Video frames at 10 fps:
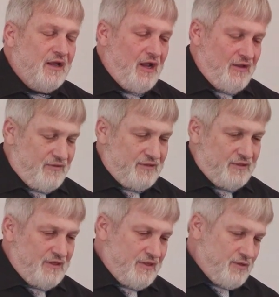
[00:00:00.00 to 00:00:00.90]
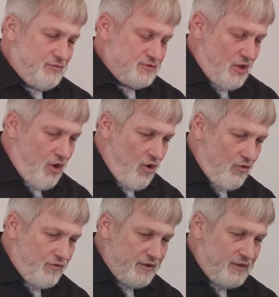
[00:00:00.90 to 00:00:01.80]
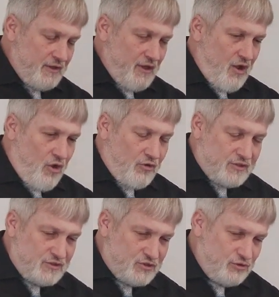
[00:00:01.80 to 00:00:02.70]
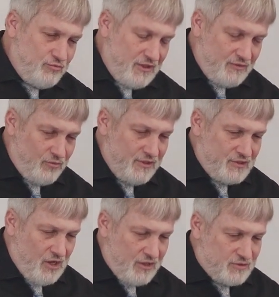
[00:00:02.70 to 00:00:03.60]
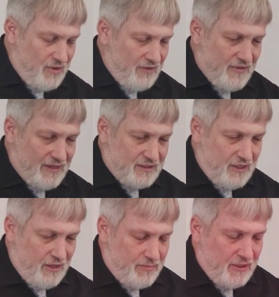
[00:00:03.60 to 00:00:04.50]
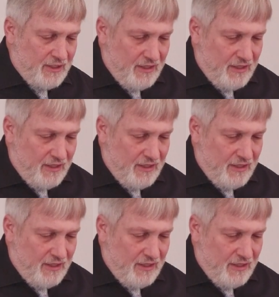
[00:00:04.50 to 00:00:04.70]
I think, again, it was all the all consuming when he talked about that cup